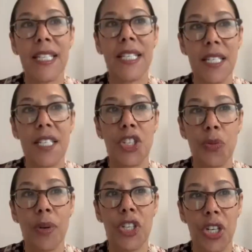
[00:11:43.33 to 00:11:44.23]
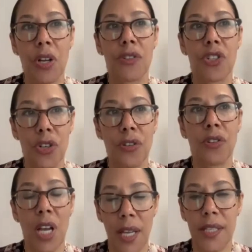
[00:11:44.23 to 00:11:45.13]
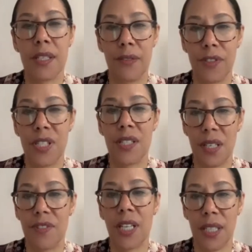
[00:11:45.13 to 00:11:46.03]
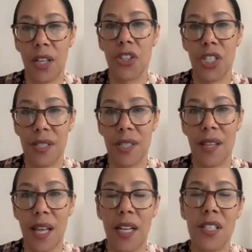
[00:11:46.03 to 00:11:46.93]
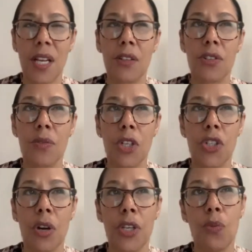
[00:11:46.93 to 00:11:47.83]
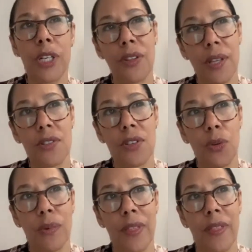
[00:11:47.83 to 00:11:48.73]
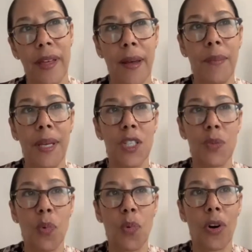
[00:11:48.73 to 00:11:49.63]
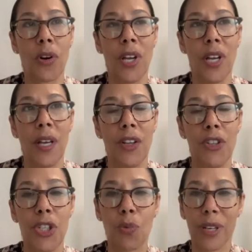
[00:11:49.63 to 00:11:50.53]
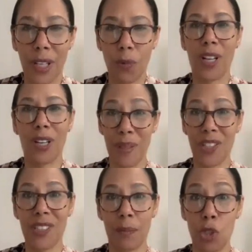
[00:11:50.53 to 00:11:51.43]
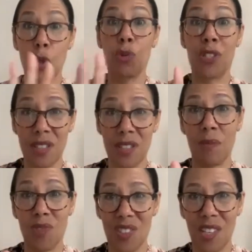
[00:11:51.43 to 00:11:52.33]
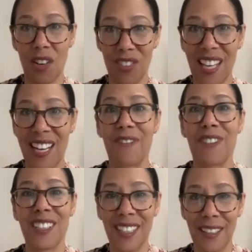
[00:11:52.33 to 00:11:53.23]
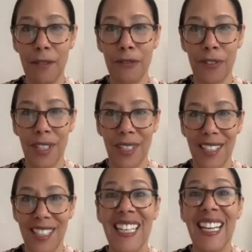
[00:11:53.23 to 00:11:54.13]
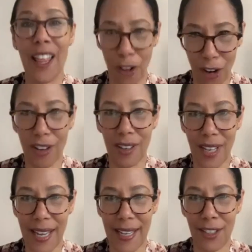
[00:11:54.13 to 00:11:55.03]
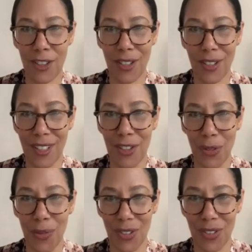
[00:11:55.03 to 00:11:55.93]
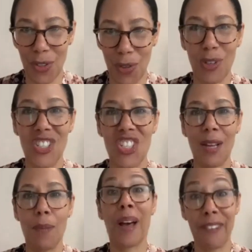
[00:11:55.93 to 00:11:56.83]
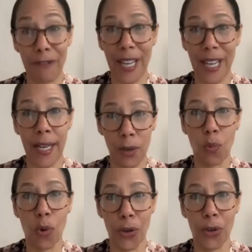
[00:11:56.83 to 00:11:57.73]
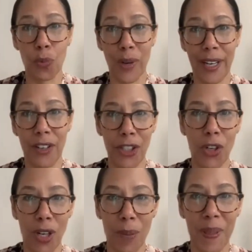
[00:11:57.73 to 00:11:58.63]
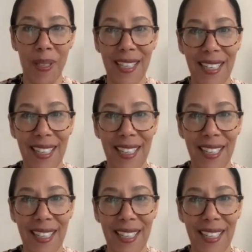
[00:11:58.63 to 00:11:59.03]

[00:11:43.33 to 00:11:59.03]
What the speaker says: could see a situation on certain kinds of sensitive technologies like that. It's not so much, are you with us, are you with them? It's more, do you really want to build up two systems that are, then have to live together? And so you could see a bifurcated world where Europe,